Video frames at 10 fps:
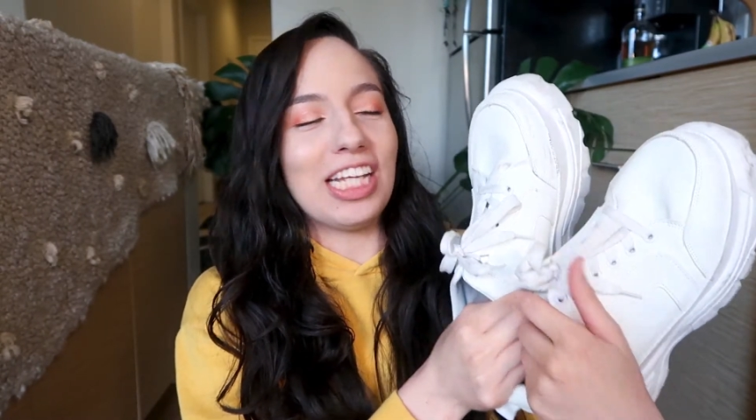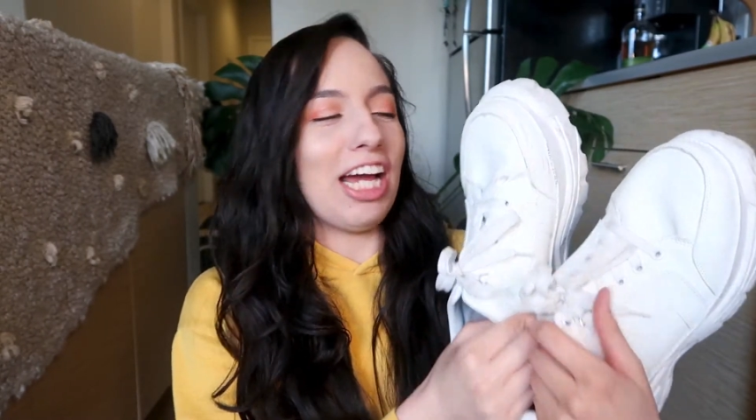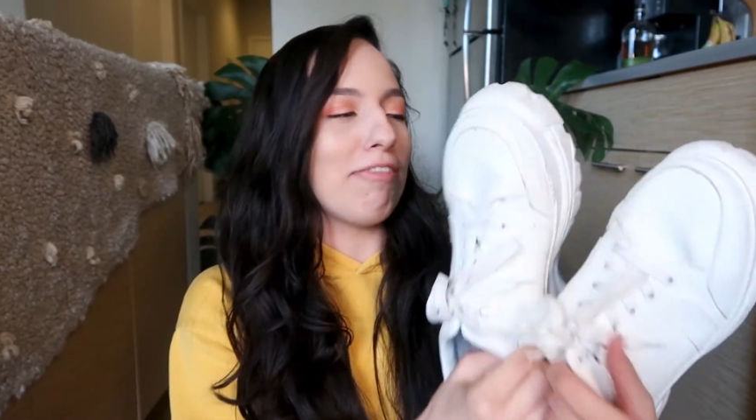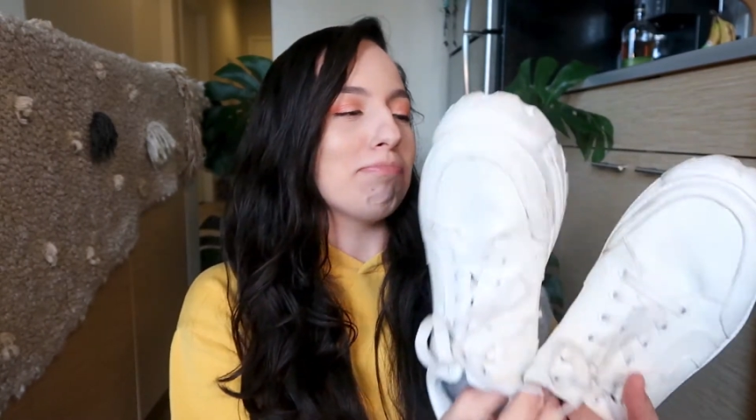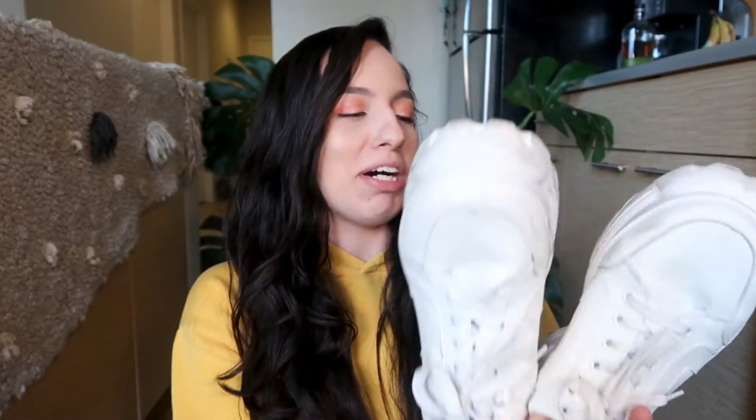They
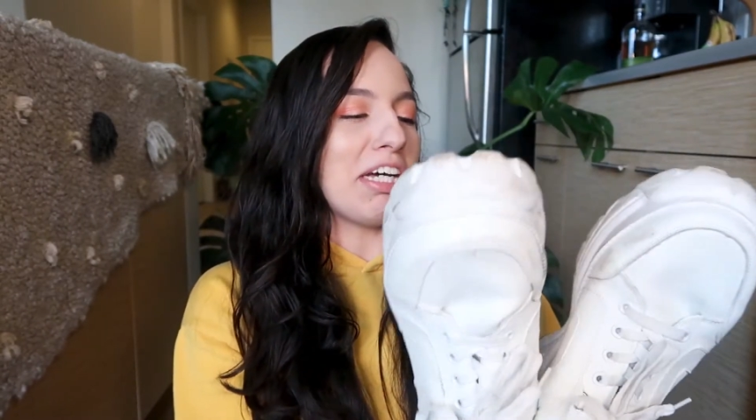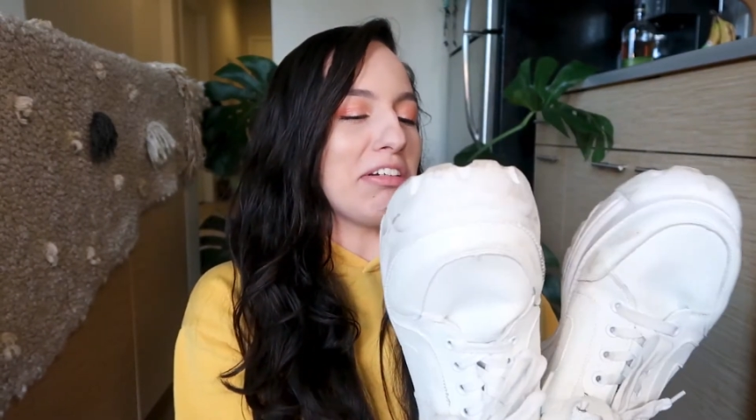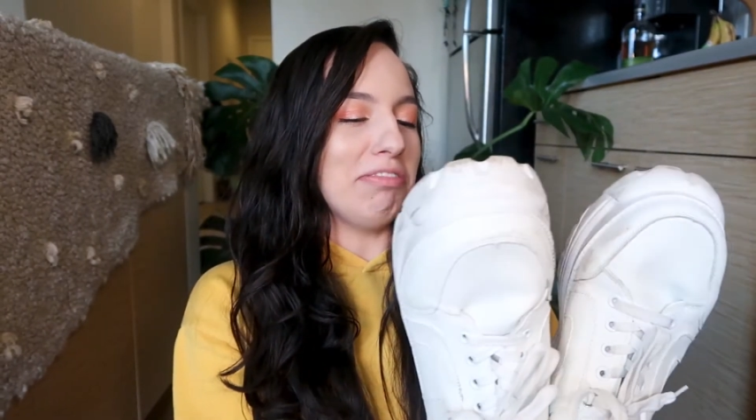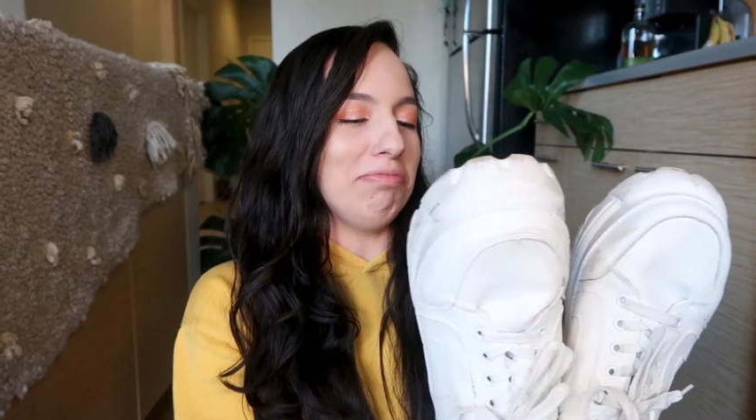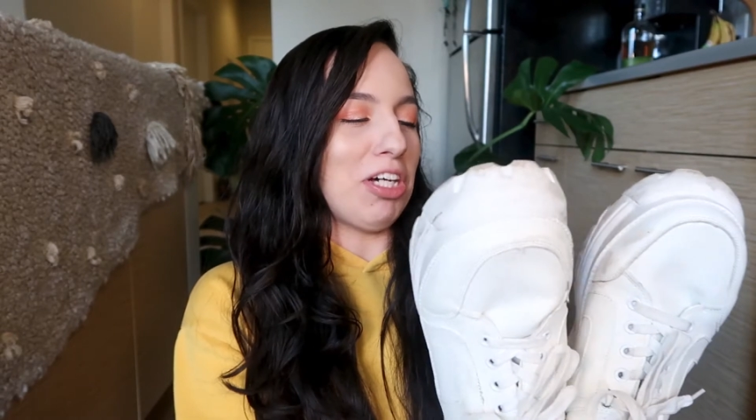have
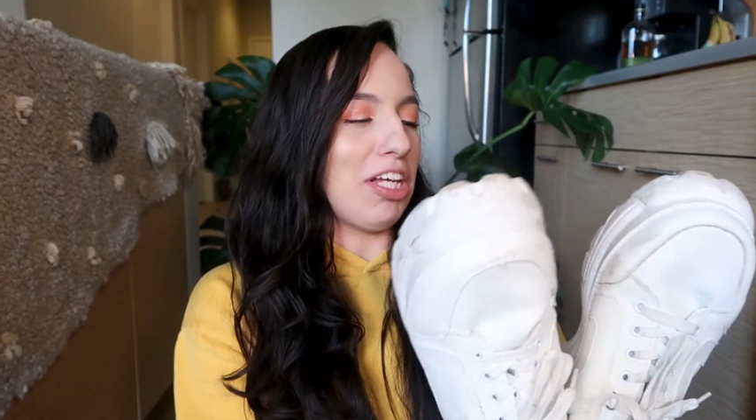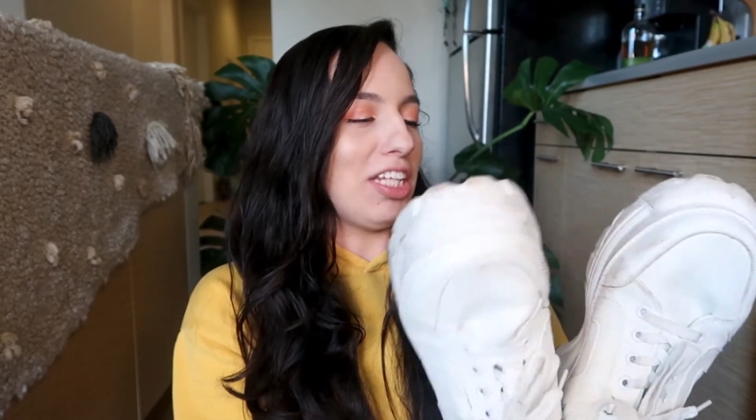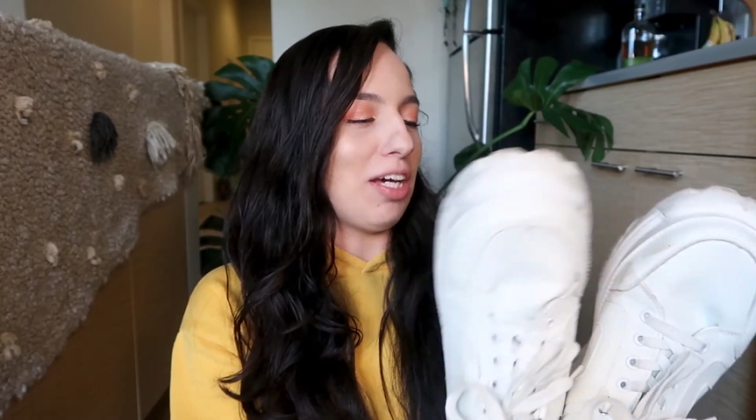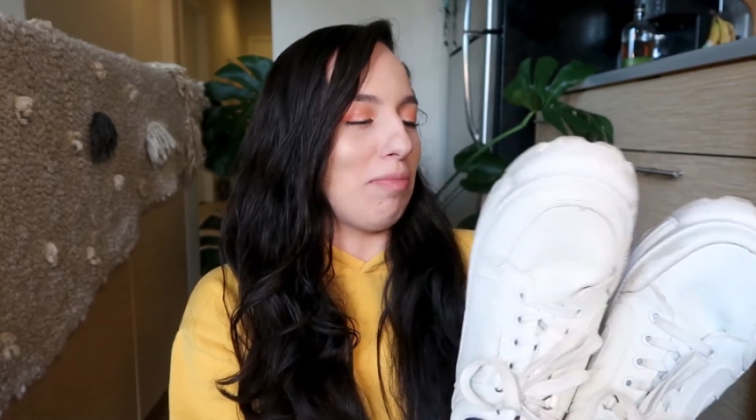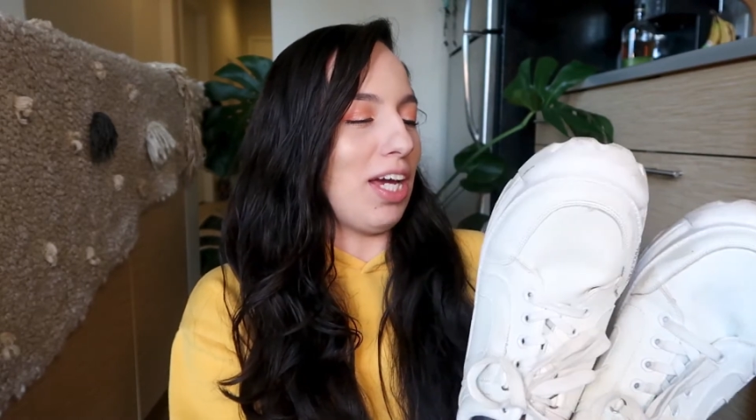mud on
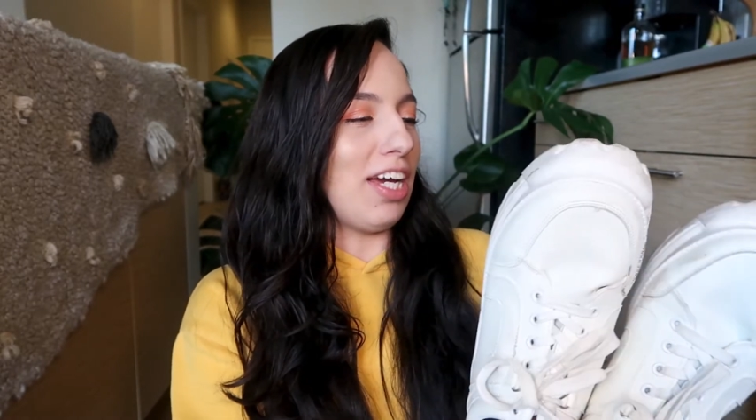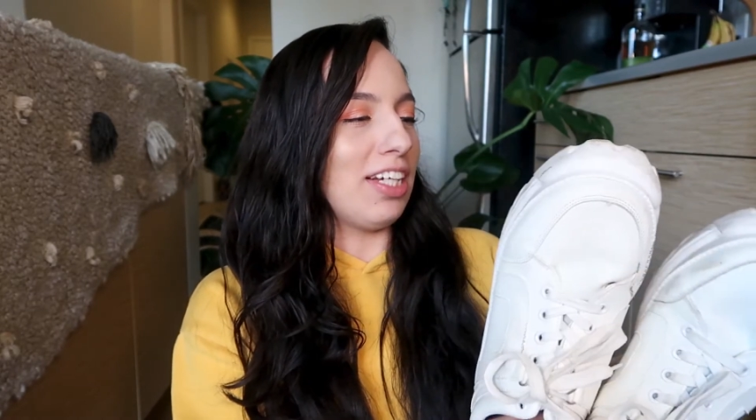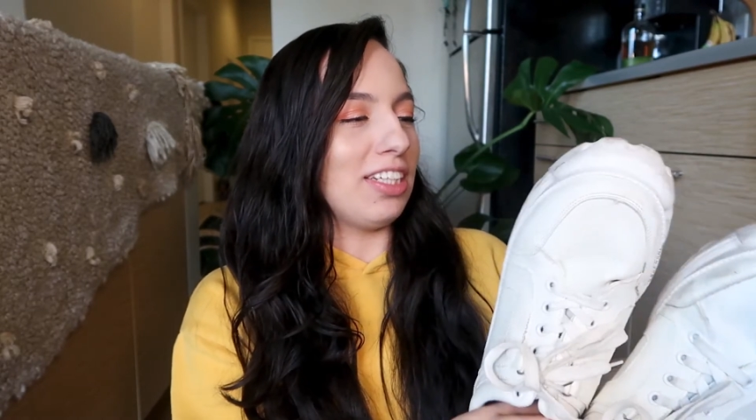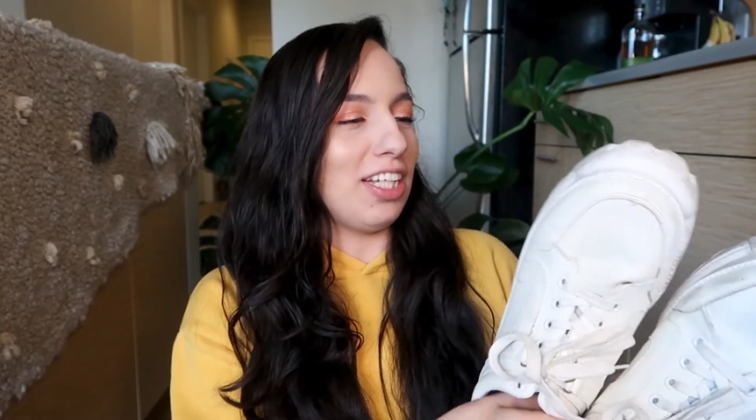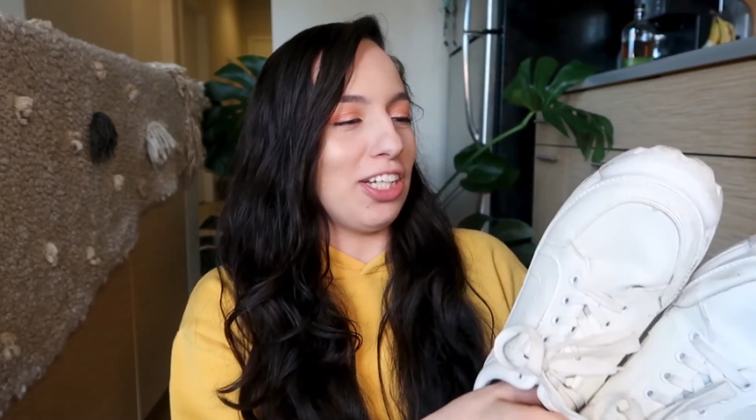them
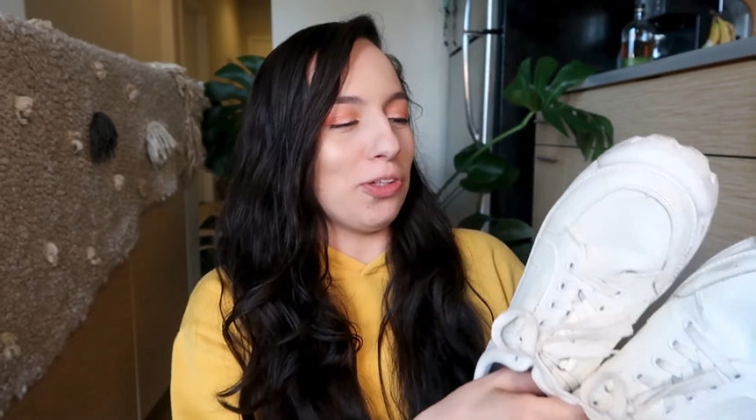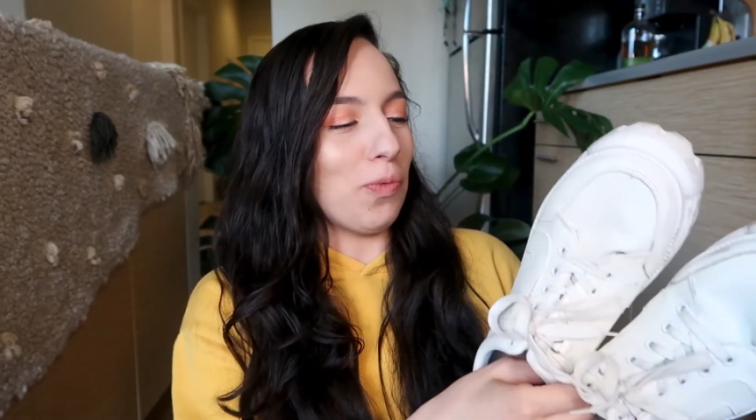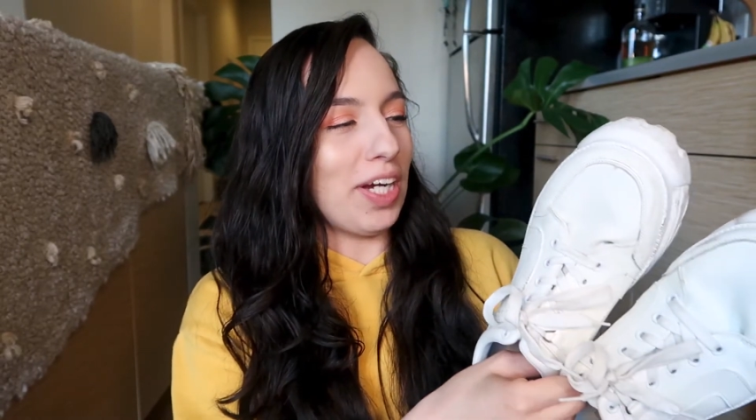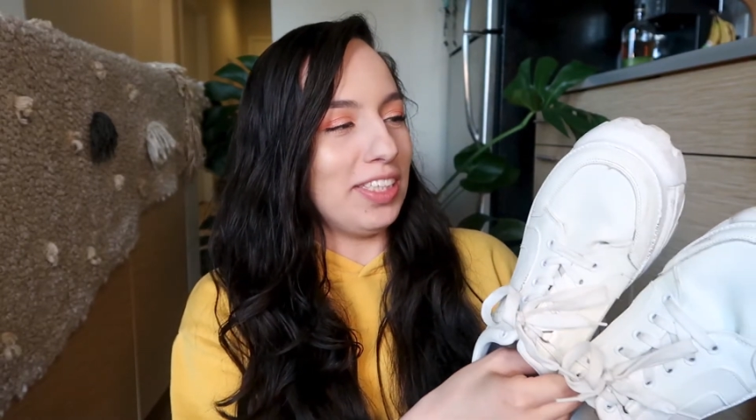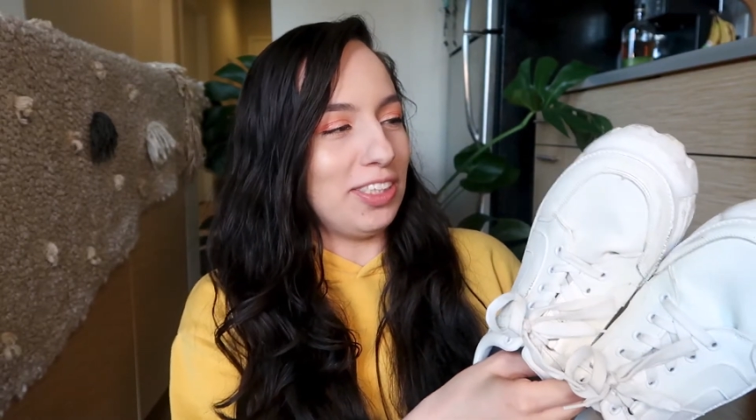and they're white,